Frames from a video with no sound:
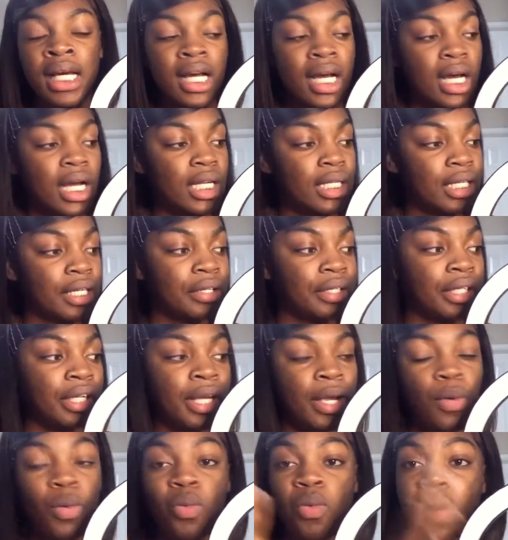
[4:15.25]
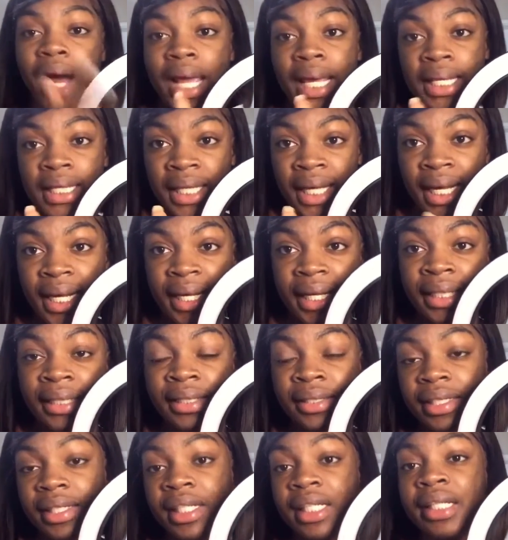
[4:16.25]
a literally white light.
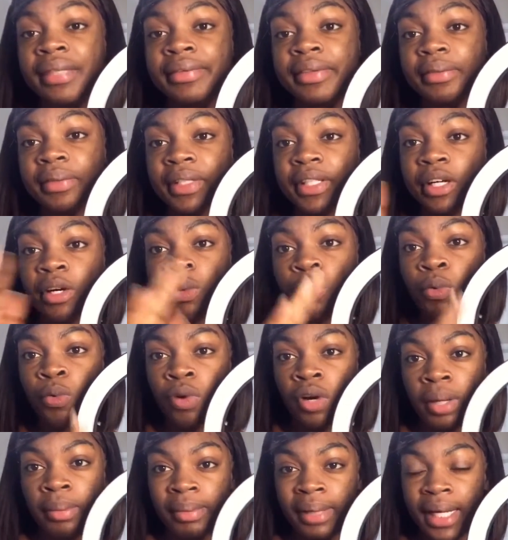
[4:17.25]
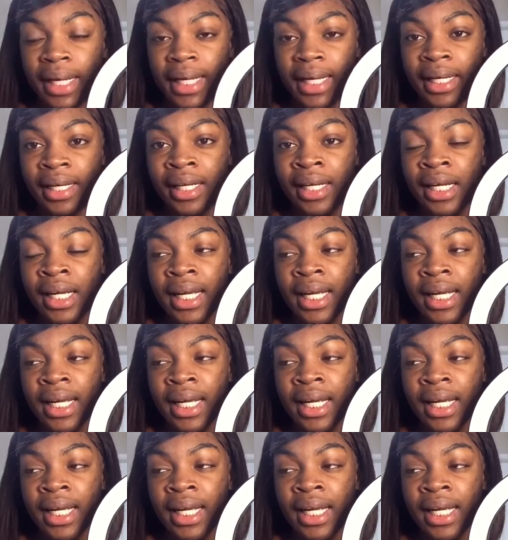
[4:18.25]
Then it comes with a warm light.